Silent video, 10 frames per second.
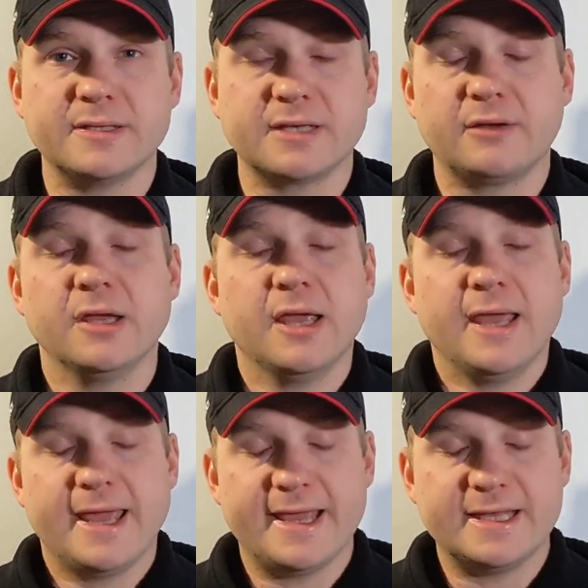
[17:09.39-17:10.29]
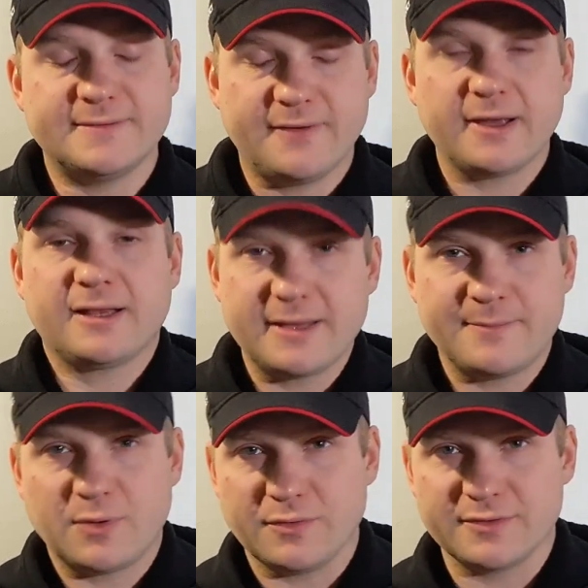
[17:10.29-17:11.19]
So it is vitally
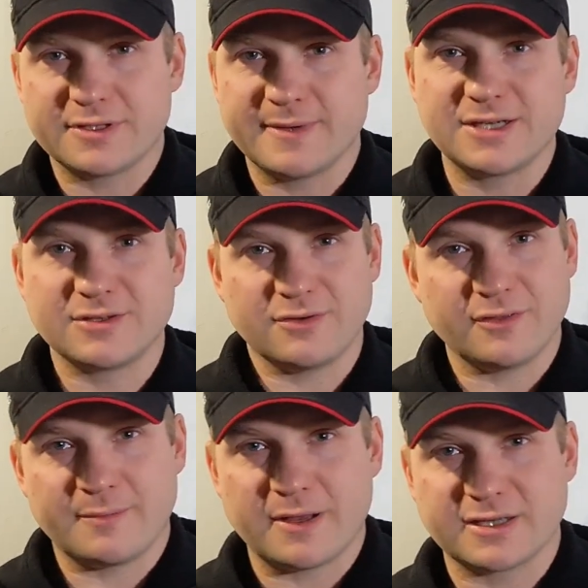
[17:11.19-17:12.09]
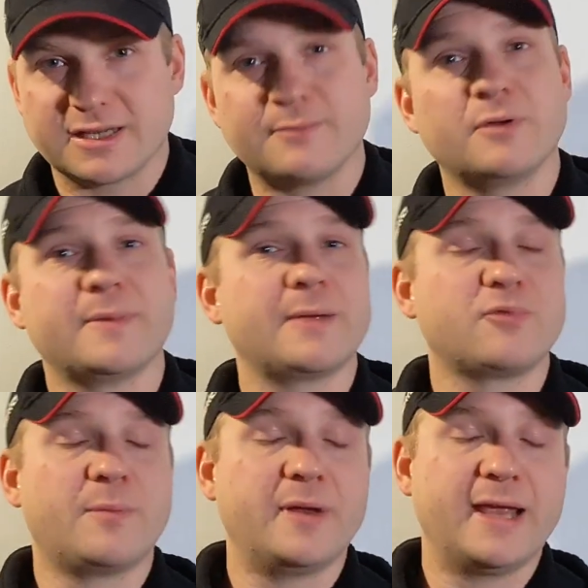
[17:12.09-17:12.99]
important to make sure the plugs get put back
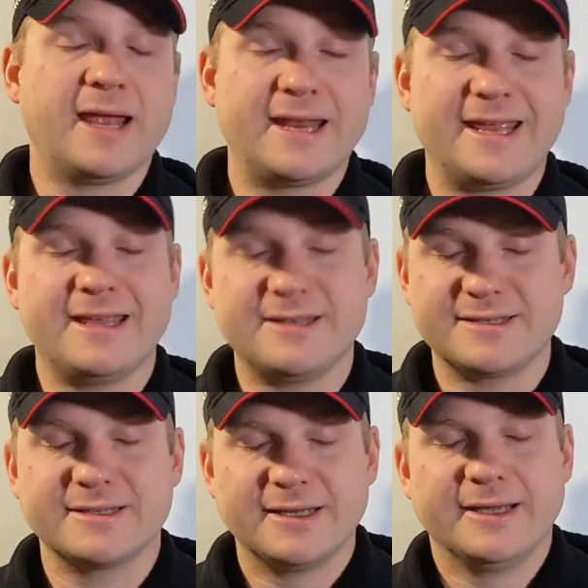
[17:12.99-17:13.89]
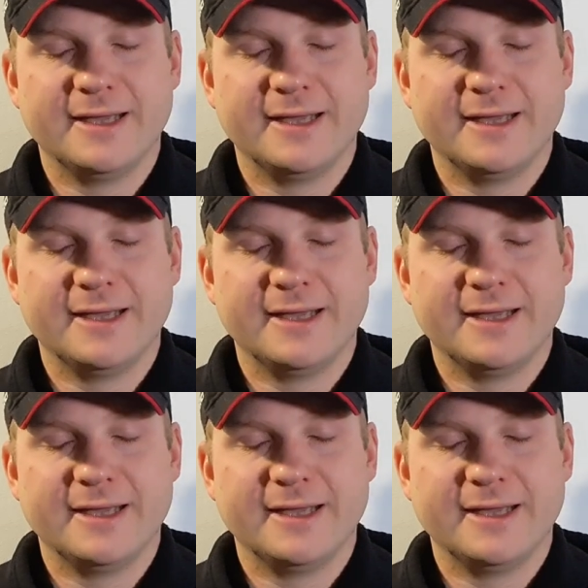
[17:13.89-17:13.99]
properly, and it is